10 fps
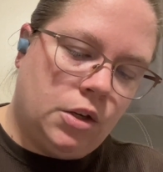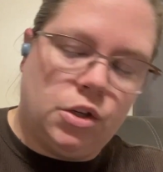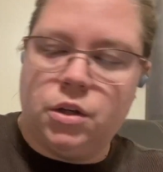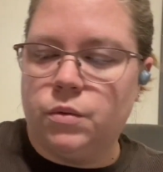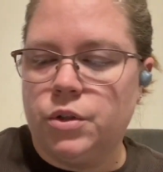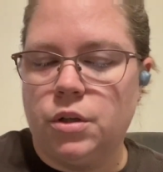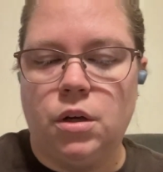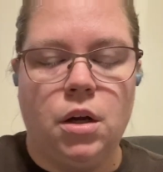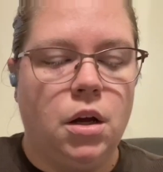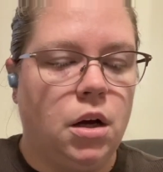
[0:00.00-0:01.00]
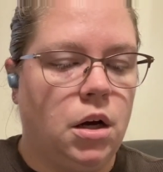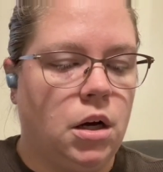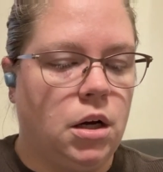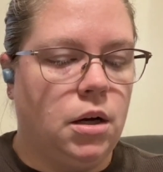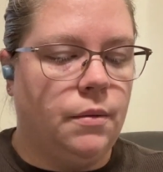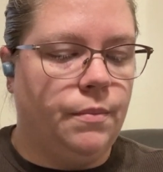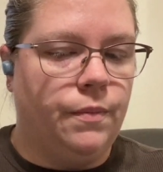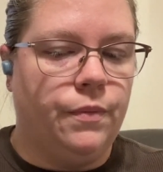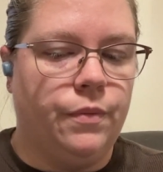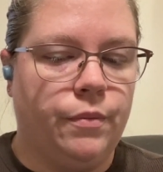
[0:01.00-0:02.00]
don't.
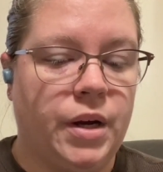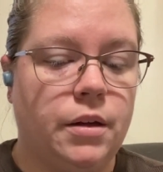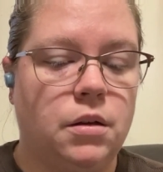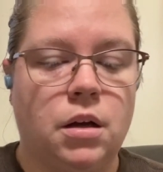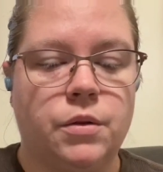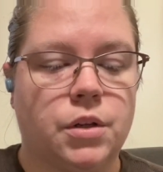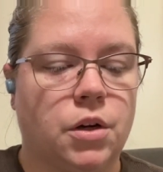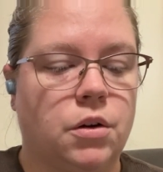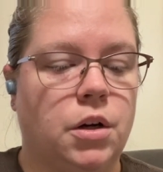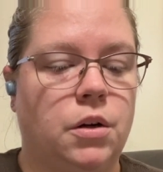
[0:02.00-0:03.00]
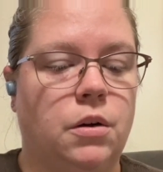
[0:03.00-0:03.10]
But I was gonna grow